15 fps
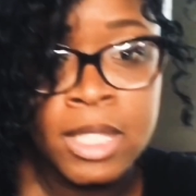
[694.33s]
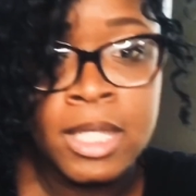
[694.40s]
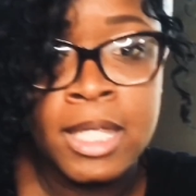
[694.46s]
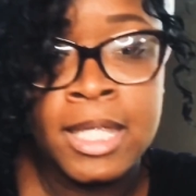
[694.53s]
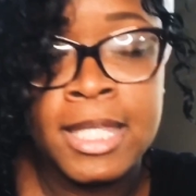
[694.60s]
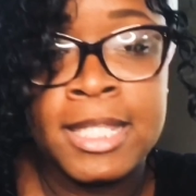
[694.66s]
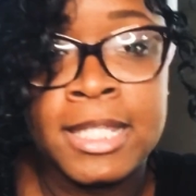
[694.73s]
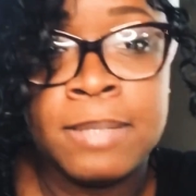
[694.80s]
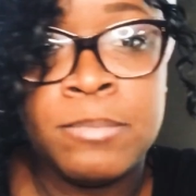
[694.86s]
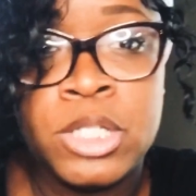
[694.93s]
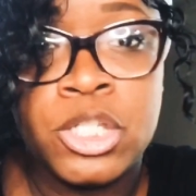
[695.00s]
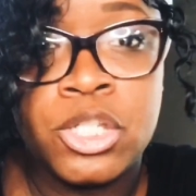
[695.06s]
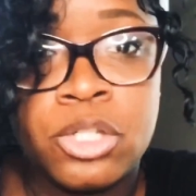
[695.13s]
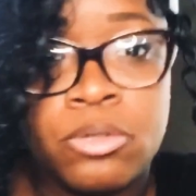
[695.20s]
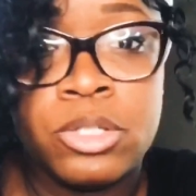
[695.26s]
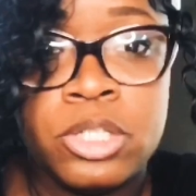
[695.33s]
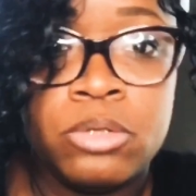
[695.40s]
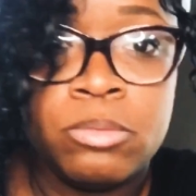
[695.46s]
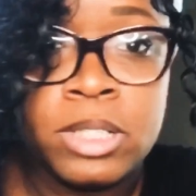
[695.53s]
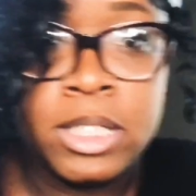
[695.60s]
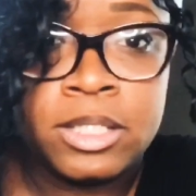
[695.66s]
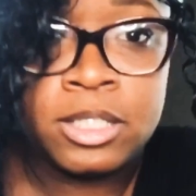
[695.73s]
And let me show you what
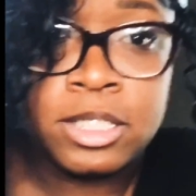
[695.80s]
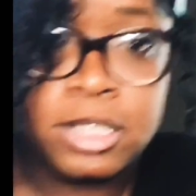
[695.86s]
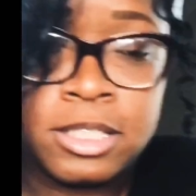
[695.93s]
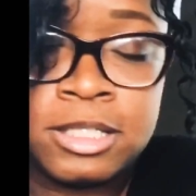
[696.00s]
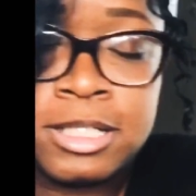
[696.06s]
this looks